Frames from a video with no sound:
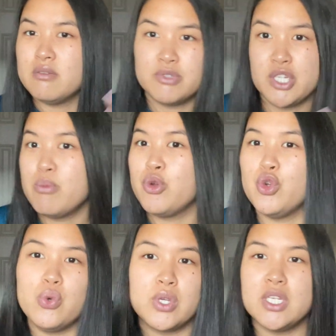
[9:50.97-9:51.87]

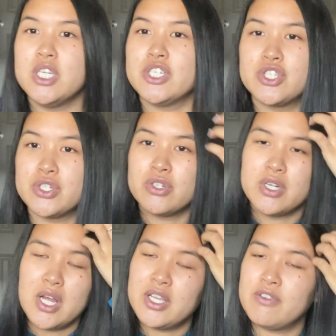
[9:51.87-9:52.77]
shampoo, conditioner,
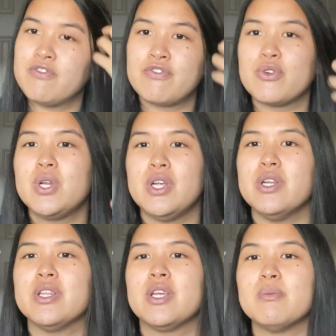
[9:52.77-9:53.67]
not like fruity or
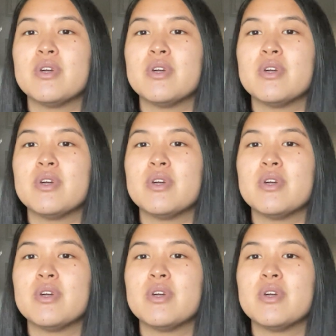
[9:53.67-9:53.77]
anything,